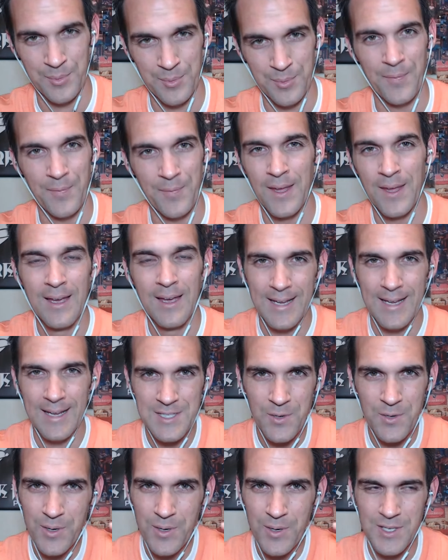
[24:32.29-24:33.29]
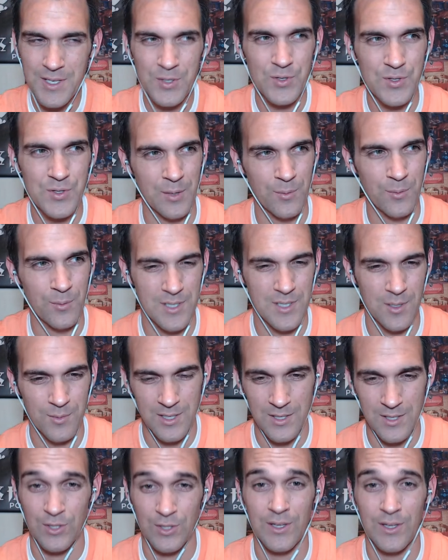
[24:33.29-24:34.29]
But that's always interesting when someone
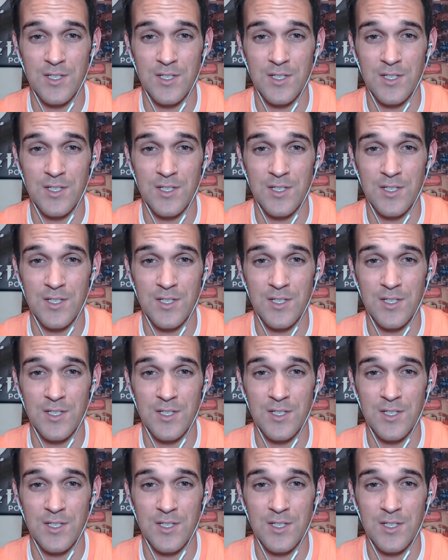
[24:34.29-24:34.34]
says, "Look,